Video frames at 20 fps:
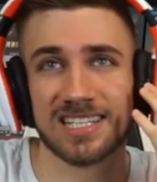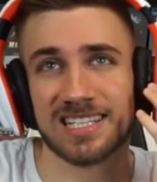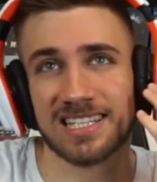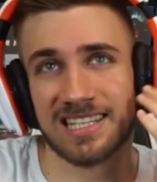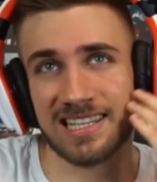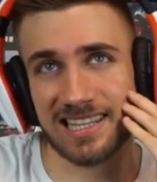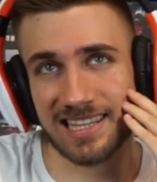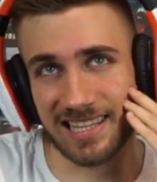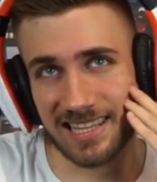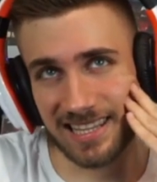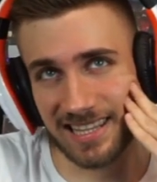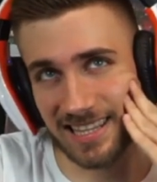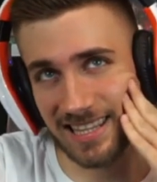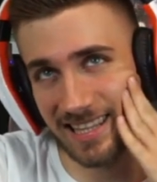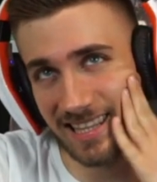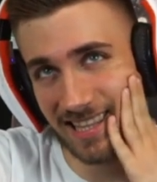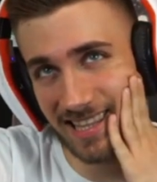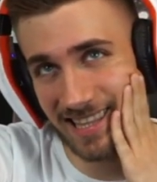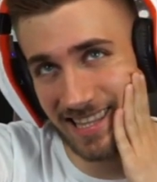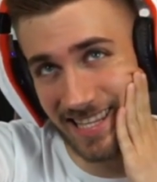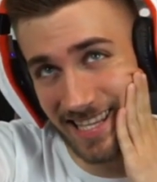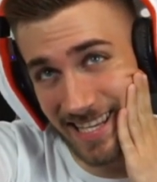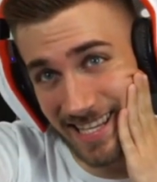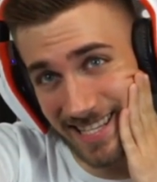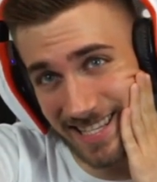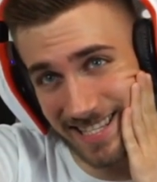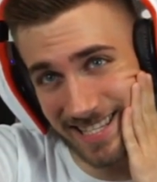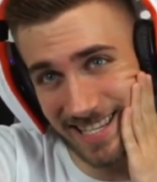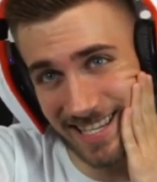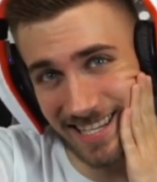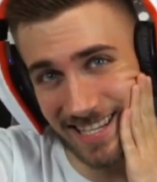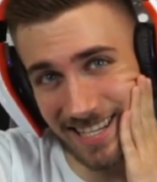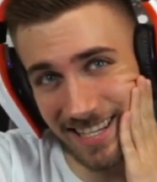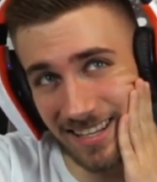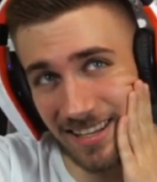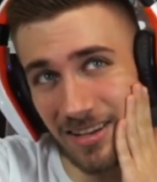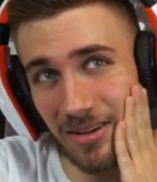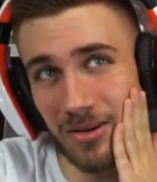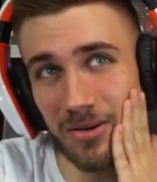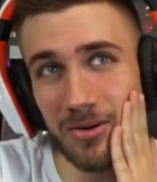
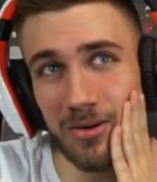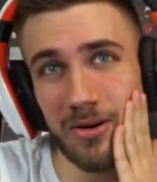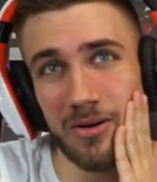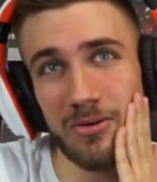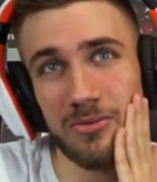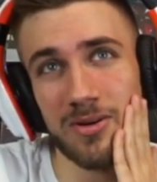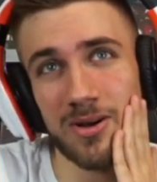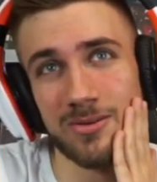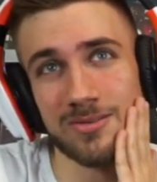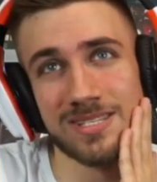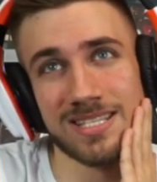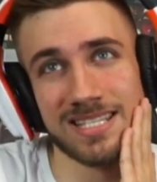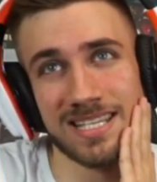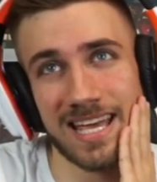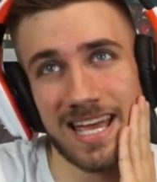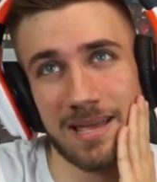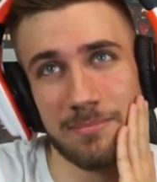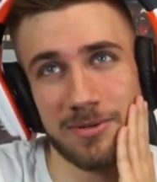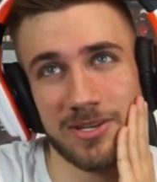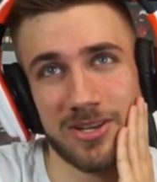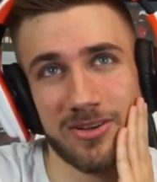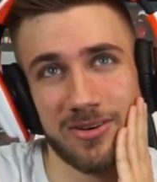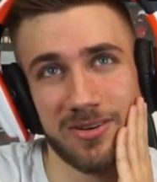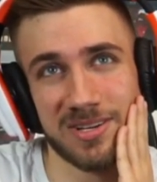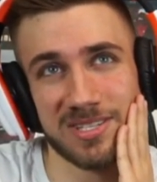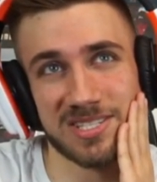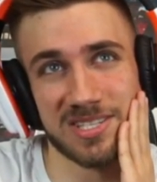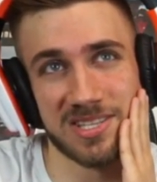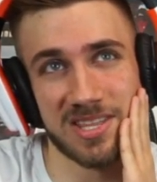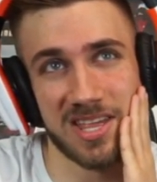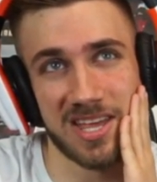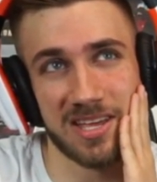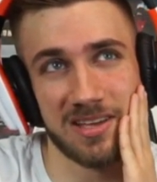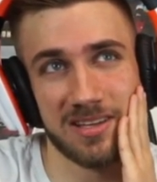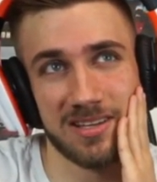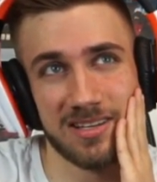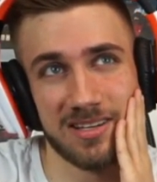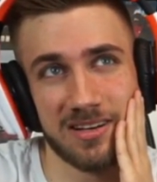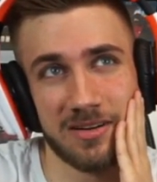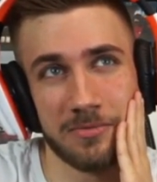Lisa or Rosé, because
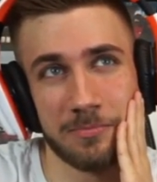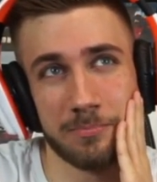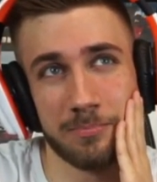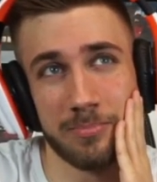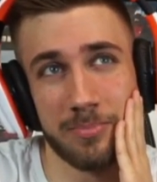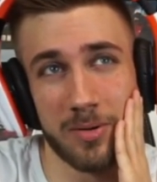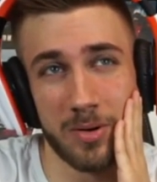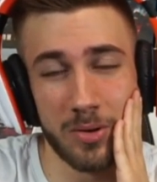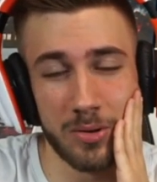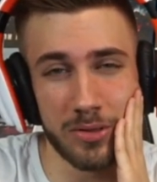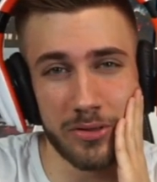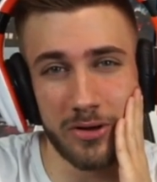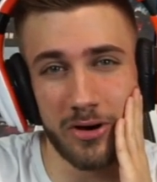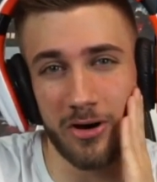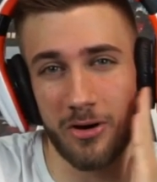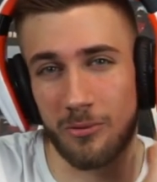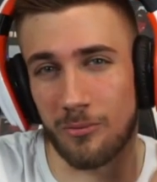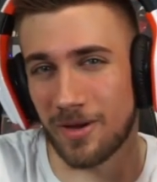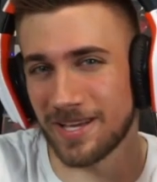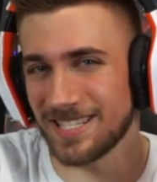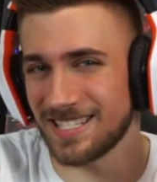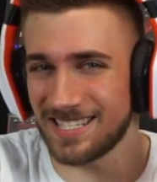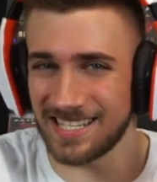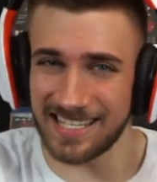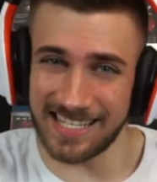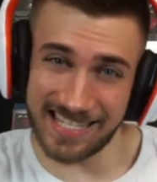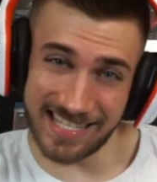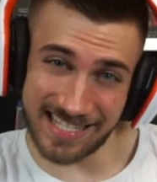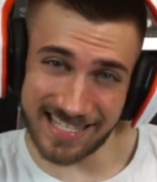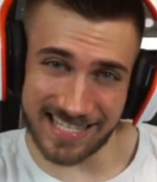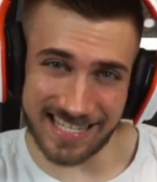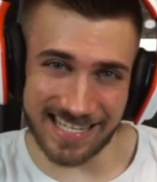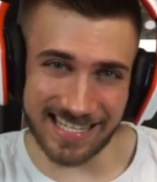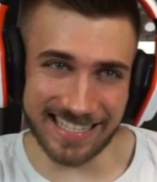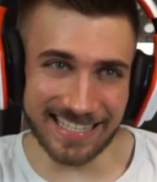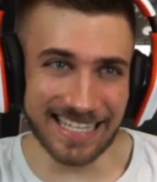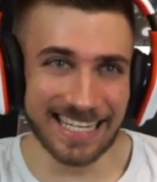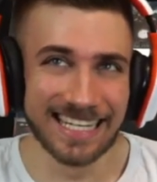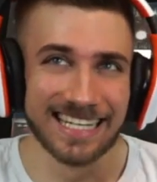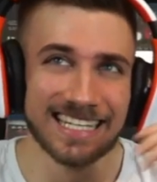they are both always eating.